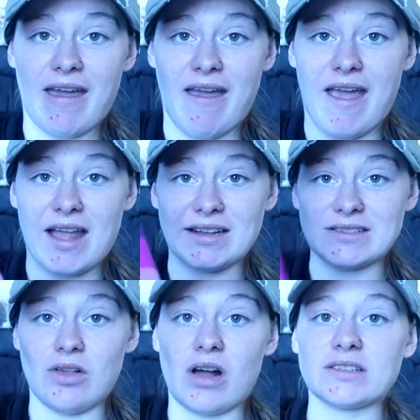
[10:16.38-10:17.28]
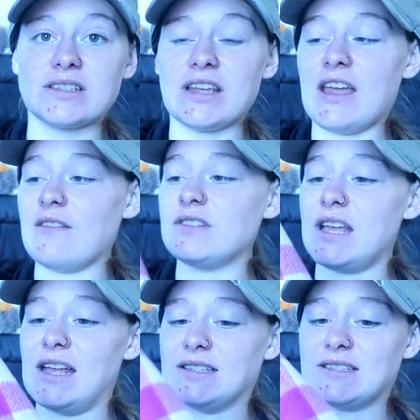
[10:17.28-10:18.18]
and it's long sleeved.
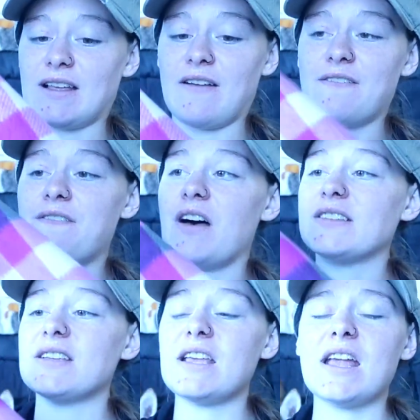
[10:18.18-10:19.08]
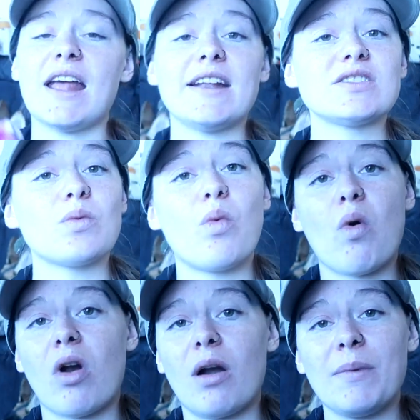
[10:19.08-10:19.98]
It's fuzzy and it's
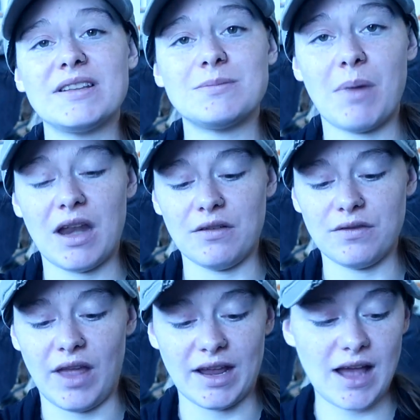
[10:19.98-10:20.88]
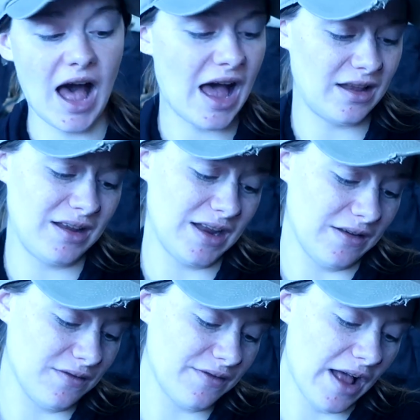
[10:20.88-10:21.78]
warm. It's made of like cotton
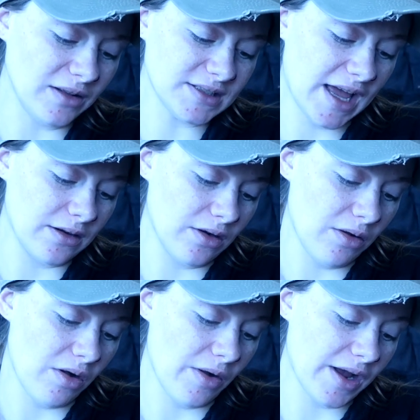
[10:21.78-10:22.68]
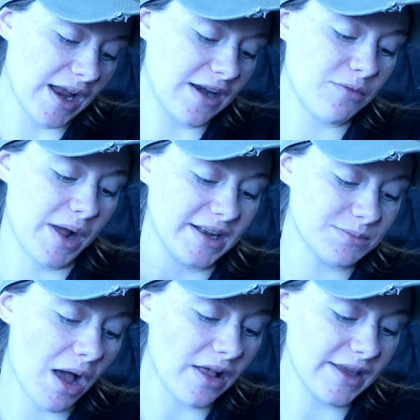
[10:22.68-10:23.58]
and felt. I don't know. Okay, never mind. It's
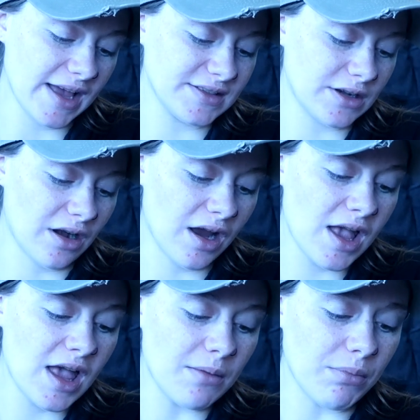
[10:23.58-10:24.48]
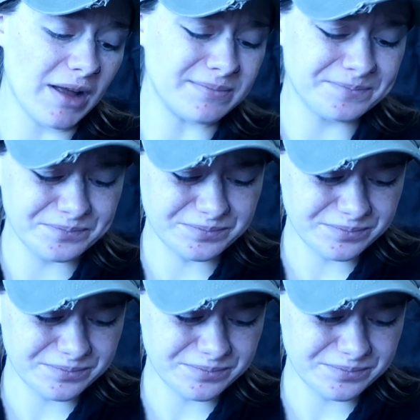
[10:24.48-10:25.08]
polyester, but